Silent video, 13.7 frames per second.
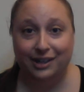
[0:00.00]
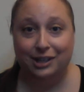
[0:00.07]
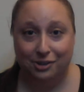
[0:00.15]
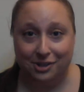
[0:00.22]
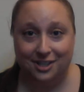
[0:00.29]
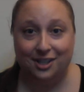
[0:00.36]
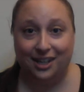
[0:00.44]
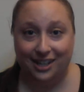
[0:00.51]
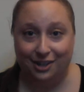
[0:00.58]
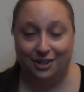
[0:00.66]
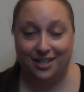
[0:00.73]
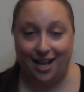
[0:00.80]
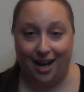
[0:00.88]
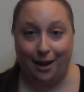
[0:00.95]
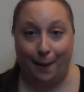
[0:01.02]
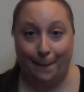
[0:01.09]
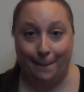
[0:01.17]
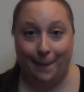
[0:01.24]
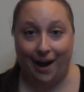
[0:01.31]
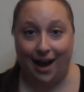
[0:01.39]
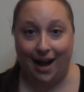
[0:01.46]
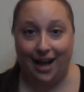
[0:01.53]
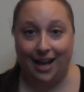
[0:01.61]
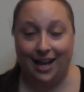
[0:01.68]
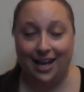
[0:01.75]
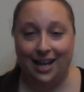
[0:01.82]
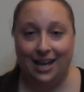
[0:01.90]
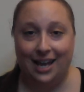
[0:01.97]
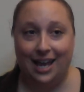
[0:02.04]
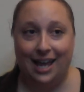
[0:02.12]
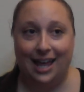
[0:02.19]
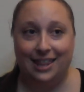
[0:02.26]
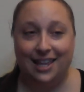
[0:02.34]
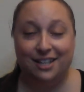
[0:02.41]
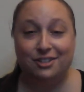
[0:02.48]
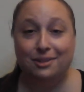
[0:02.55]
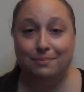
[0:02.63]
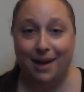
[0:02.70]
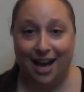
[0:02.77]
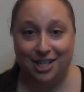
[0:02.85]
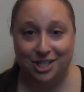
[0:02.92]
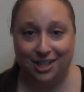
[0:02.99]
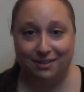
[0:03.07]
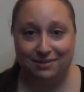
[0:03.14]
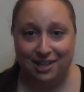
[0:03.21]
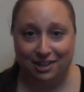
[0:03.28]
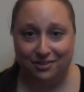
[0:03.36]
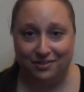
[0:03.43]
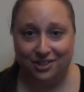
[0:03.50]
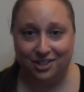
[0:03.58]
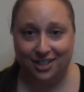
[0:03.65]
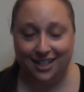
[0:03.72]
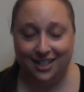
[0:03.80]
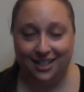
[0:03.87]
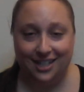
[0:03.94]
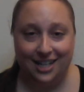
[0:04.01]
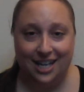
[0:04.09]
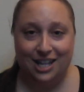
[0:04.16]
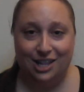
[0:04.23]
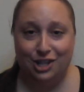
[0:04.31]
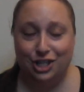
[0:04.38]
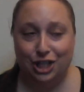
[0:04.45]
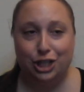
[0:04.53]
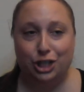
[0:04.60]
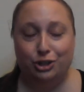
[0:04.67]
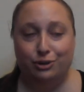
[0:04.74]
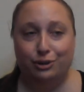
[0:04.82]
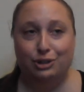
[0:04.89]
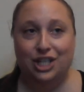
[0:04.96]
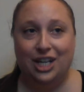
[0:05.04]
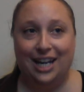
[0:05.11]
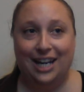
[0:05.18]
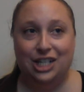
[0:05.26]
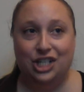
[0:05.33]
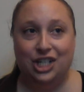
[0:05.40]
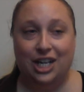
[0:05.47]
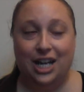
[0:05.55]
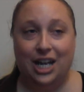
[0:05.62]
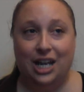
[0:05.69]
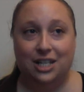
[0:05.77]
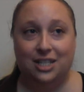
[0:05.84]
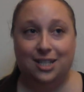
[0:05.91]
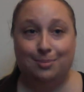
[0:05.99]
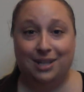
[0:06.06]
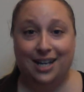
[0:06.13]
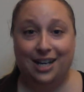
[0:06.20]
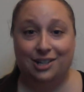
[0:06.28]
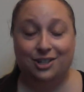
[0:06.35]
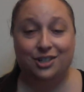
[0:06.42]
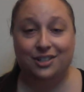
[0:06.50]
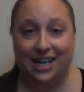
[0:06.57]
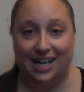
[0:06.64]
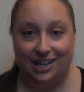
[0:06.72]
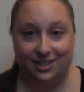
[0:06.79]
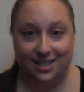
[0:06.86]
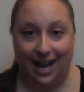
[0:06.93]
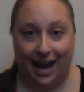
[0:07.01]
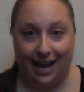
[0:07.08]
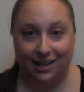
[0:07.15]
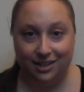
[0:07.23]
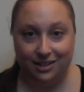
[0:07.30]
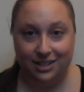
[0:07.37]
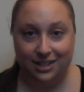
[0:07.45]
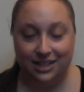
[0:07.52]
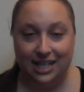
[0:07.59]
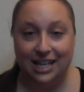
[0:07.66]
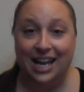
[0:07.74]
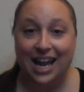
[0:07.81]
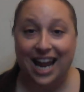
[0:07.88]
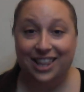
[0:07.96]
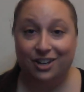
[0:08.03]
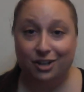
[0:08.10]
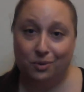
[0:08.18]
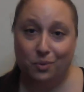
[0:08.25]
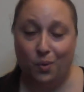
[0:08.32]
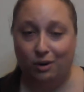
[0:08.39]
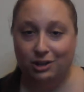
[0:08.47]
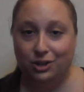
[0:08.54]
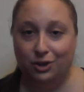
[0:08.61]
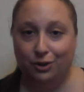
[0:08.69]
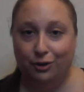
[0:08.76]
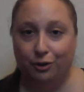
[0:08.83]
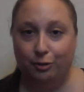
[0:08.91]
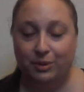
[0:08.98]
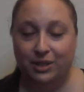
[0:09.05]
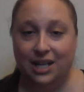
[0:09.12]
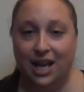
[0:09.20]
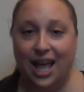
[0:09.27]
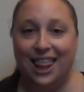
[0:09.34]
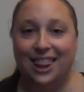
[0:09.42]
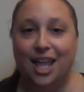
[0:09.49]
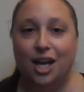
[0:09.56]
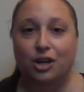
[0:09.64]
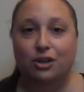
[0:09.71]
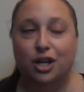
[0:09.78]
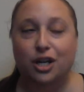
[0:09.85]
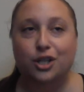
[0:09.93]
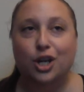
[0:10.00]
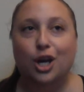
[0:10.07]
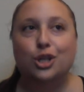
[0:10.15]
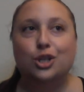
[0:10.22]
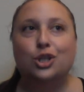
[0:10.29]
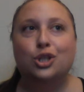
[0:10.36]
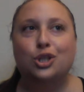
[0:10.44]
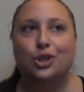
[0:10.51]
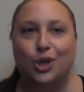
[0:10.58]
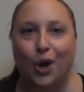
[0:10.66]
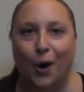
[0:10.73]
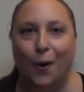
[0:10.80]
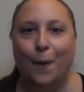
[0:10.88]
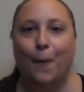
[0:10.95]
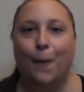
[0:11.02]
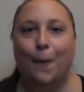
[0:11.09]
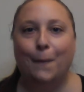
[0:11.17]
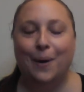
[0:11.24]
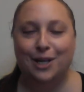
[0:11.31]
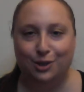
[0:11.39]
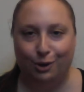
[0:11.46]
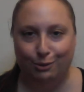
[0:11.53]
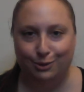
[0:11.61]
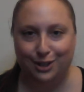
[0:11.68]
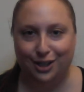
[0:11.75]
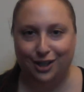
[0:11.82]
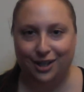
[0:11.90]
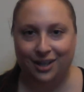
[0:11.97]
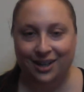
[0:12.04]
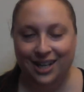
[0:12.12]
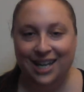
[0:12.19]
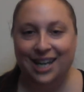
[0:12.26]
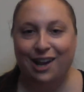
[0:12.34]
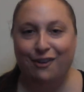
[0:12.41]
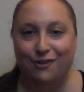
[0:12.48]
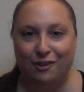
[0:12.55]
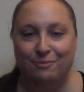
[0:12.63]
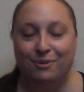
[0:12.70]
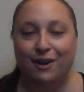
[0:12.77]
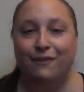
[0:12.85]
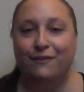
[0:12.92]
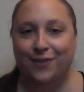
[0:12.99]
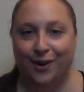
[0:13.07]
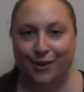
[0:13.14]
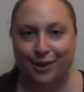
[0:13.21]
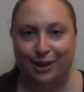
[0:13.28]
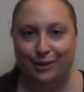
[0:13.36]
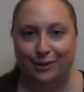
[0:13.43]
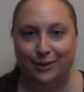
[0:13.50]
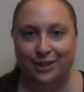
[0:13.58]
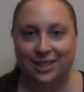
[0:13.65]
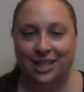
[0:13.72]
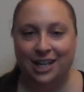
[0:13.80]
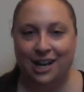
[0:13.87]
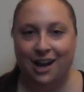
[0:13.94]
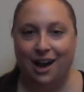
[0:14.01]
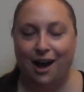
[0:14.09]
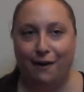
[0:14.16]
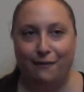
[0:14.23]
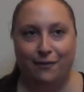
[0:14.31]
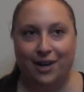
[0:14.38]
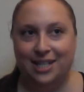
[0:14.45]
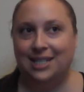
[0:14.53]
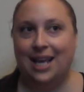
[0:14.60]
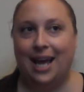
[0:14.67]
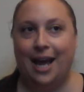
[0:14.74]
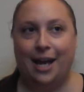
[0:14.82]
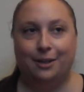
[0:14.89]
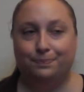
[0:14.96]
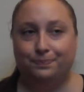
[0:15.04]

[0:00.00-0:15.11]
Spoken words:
looked like years had gone by. And that's the magic of television. Just through changing some of the characters' hairstyles and their wardrobes, they looked so much older. If you put photos of, let's say,